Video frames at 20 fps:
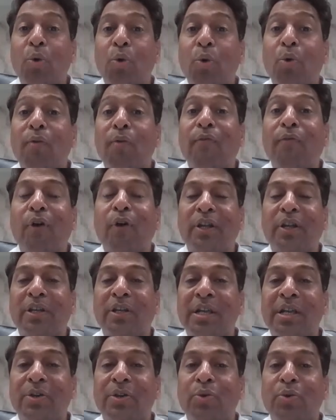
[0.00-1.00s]
Rule
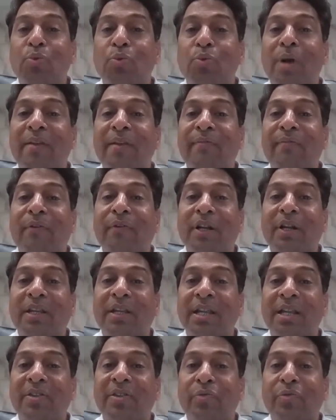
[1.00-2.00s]
42 and
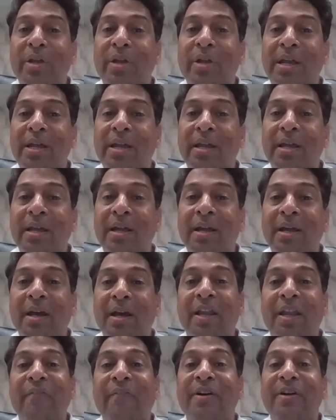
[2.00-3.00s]
43,
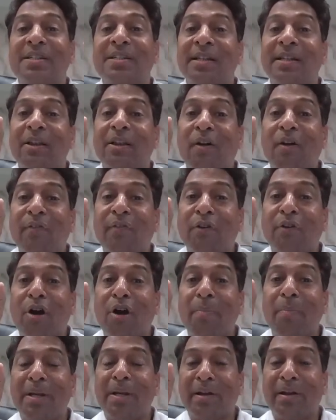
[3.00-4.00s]
reversal of
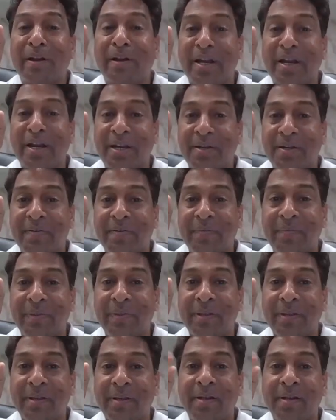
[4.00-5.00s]
common credit.
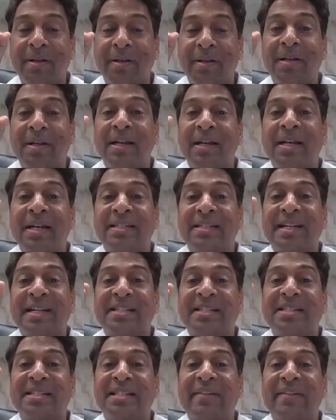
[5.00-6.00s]

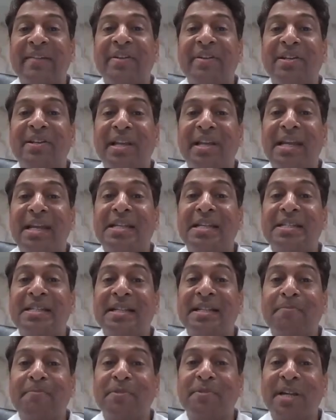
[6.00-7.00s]
Section 17,
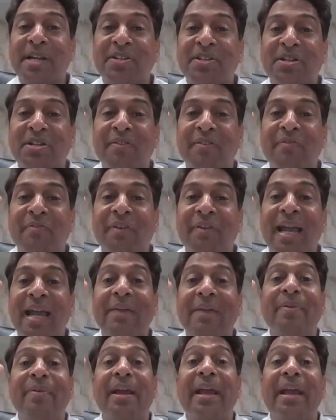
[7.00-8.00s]
subsection
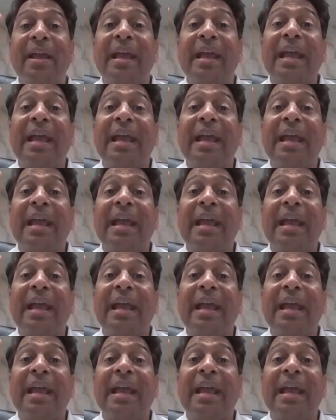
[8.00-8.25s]
5,